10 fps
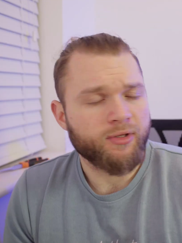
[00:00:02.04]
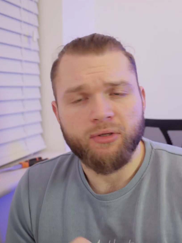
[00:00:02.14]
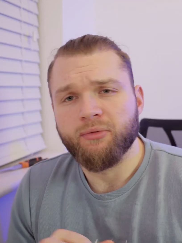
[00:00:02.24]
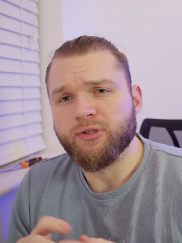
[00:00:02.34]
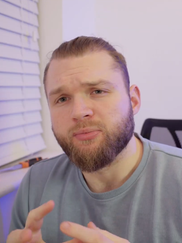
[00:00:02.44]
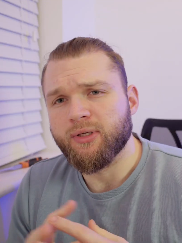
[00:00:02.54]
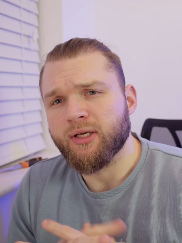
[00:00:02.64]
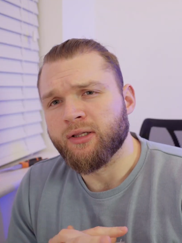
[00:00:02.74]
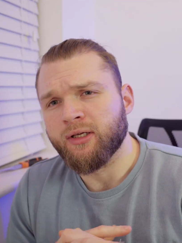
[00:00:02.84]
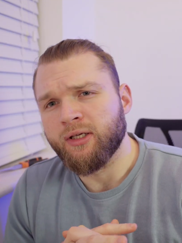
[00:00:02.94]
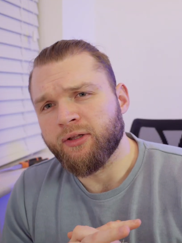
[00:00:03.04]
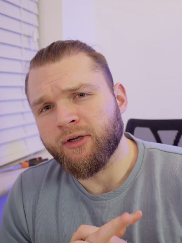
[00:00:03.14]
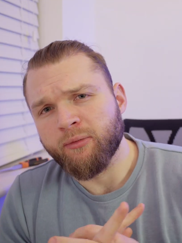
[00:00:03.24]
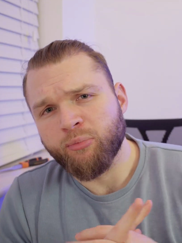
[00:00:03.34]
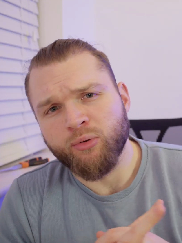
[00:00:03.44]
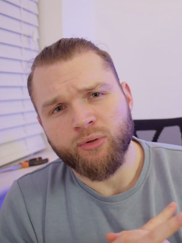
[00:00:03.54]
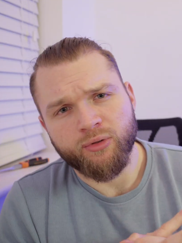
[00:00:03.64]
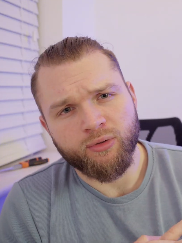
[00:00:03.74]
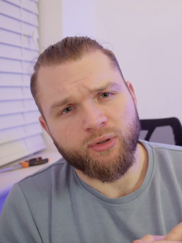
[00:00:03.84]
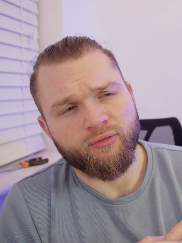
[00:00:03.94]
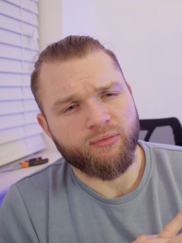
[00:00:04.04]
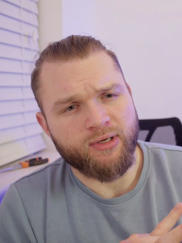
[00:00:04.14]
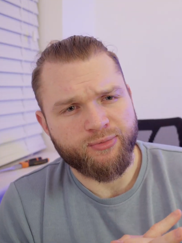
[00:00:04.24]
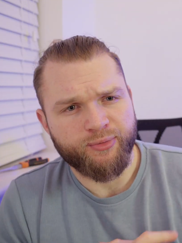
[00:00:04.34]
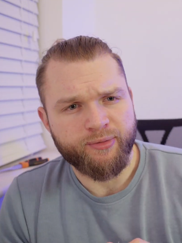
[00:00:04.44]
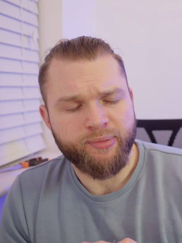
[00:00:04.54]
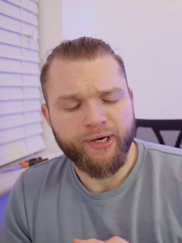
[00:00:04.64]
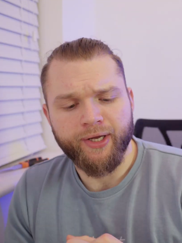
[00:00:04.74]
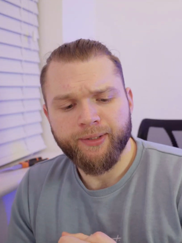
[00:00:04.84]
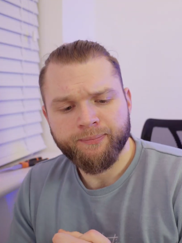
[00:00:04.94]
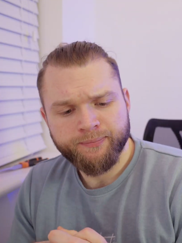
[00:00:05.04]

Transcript: the USB and the Ethernet port of a Raspberry Pi.